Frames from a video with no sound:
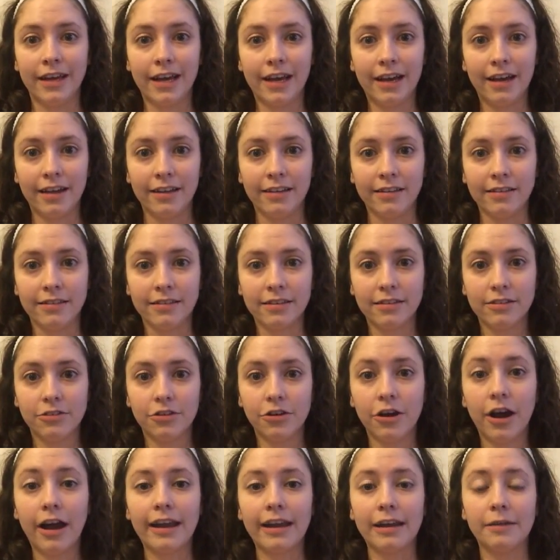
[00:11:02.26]
that has
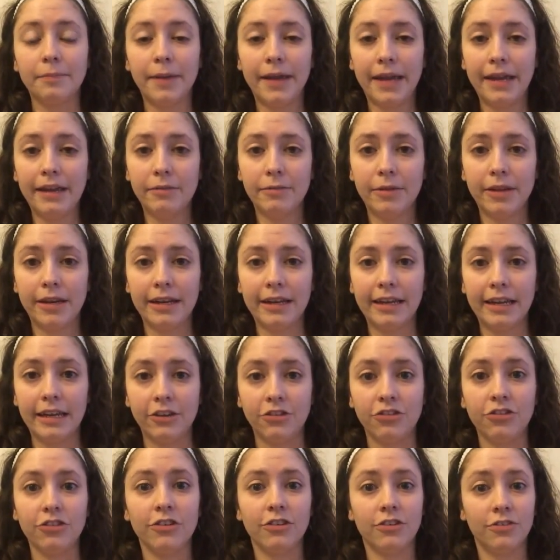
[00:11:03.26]
chronic pain
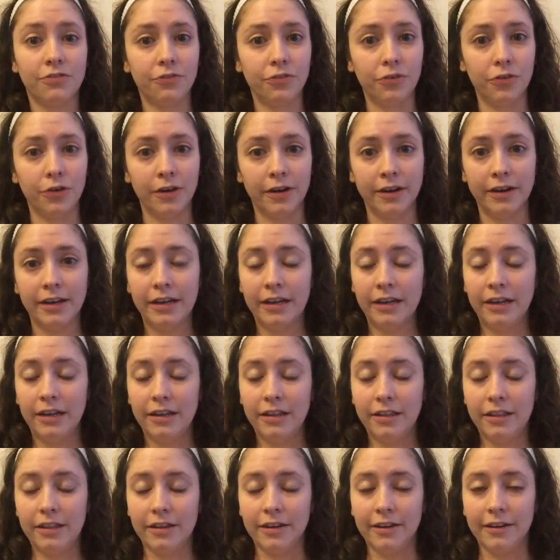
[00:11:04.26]
medications for
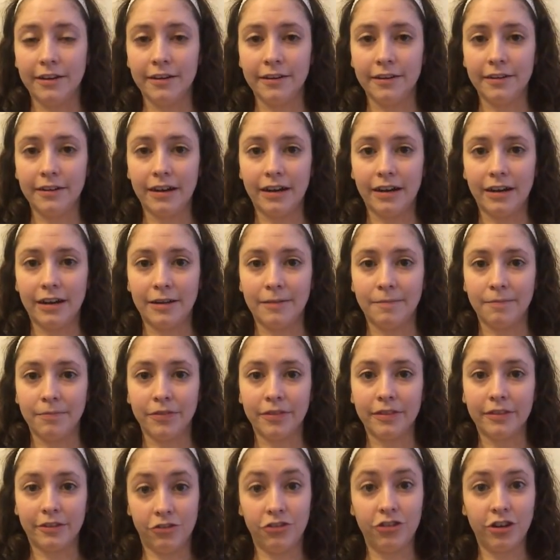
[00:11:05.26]
their
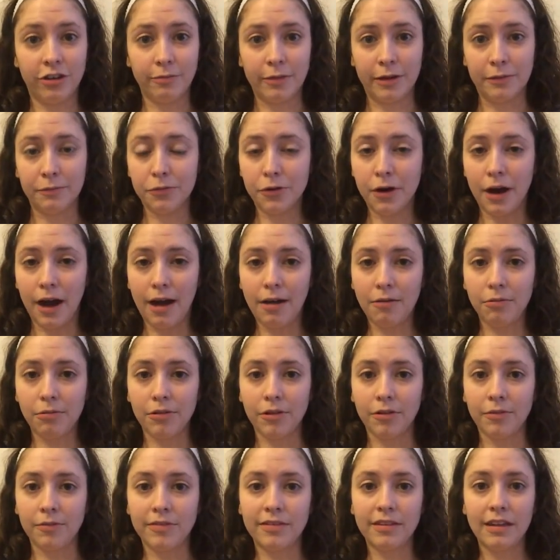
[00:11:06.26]
legitimate
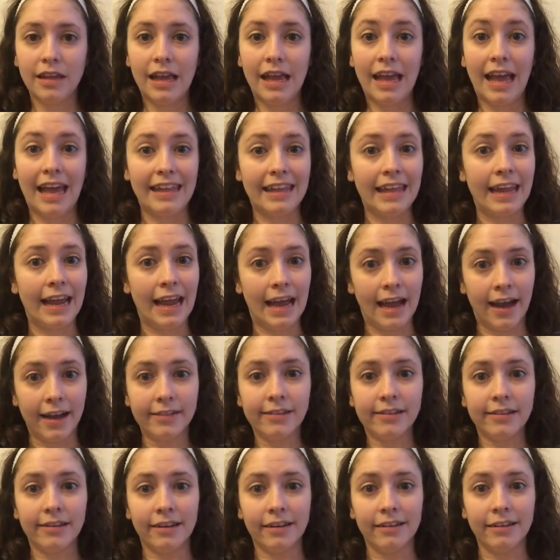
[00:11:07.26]
problems and they
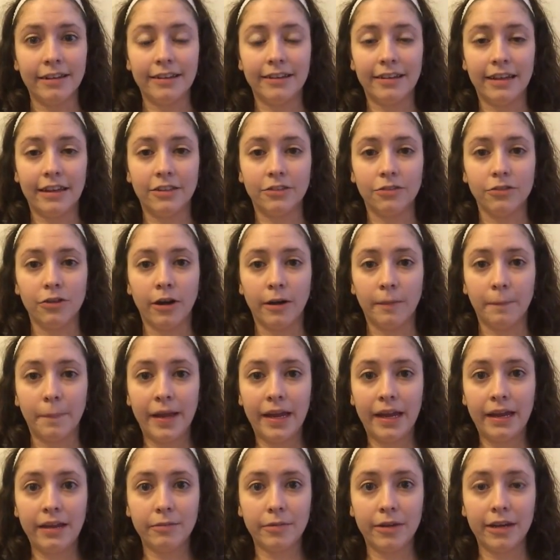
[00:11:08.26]
accidentally take the wrong
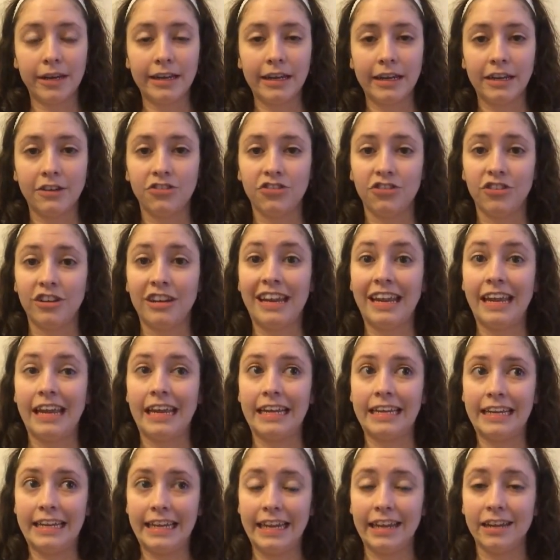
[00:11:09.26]
pain medication,
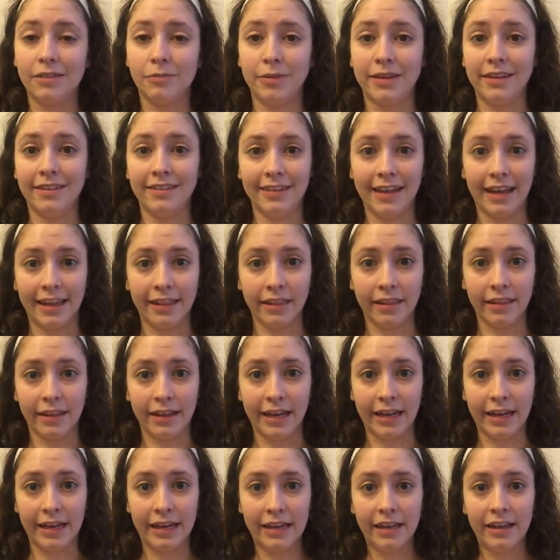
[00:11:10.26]
it can be
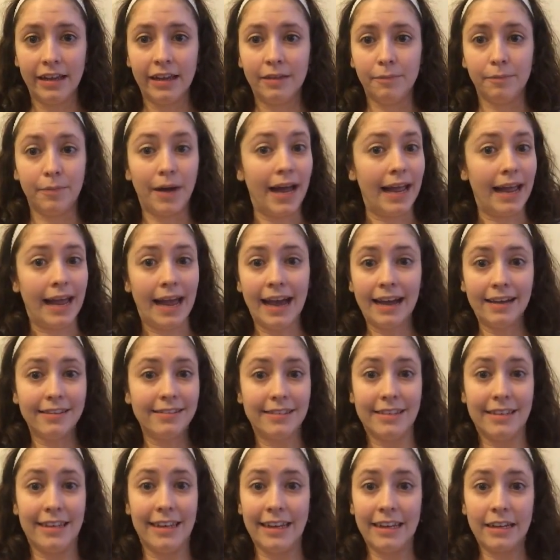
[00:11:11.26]
deadly by
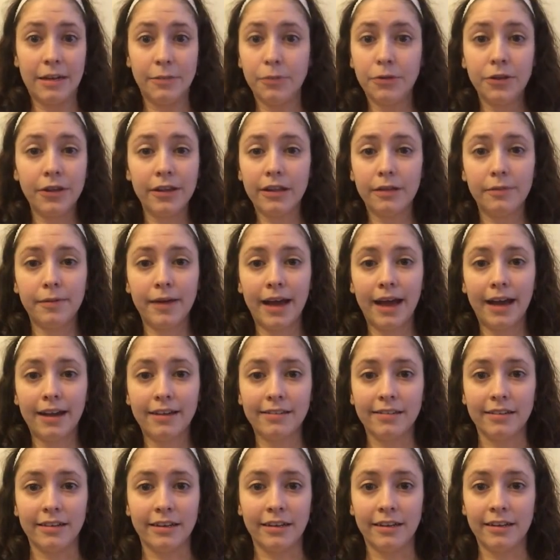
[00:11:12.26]
accident, completely by
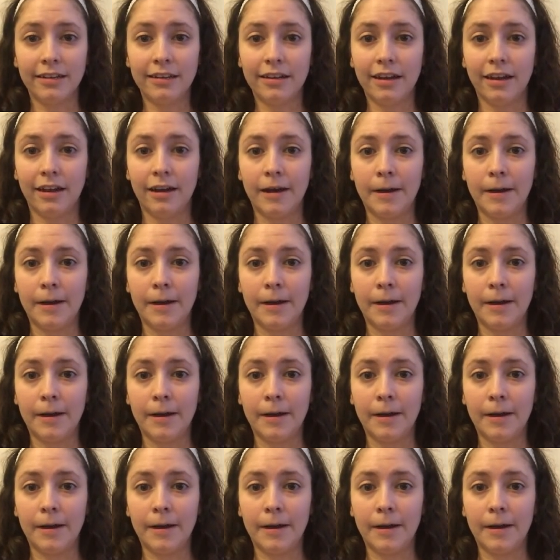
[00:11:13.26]
accident.